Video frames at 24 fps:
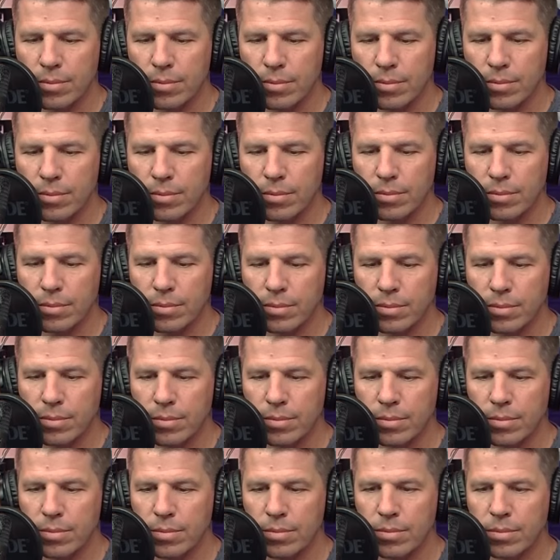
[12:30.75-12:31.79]

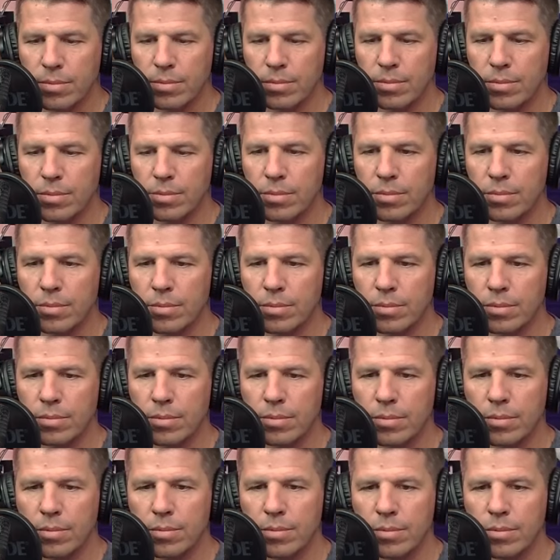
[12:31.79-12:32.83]

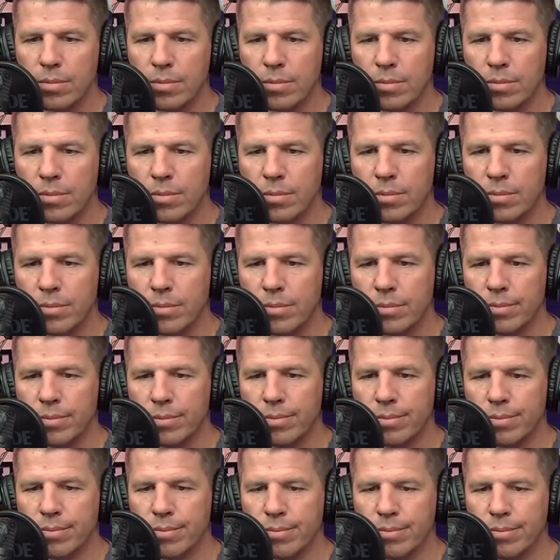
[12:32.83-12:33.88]

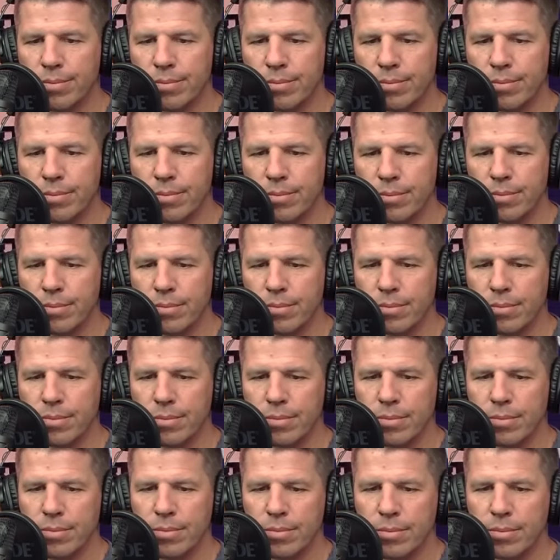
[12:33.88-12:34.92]

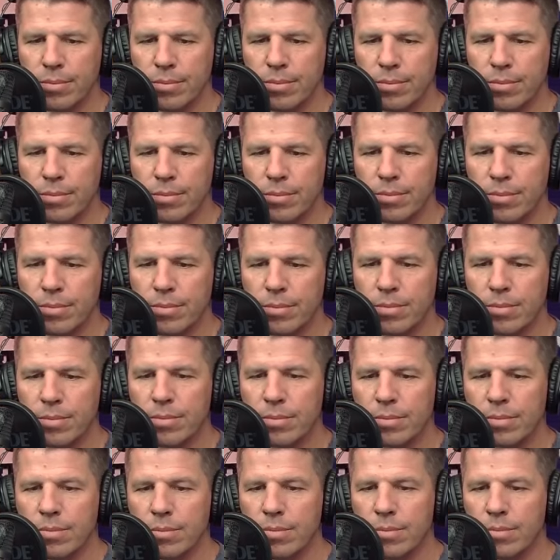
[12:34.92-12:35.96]

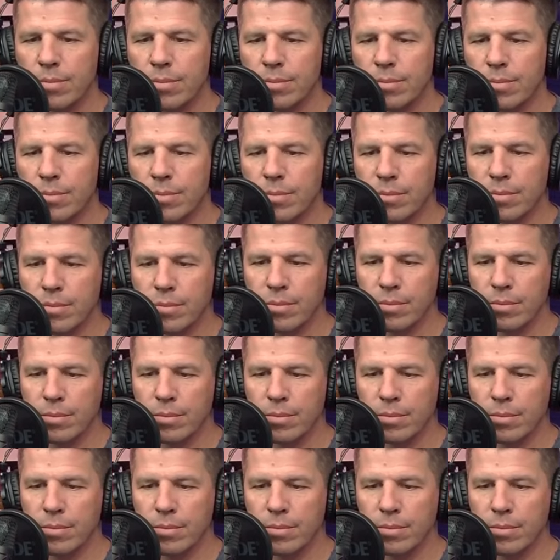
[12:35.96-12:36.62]
This person isn't speaking.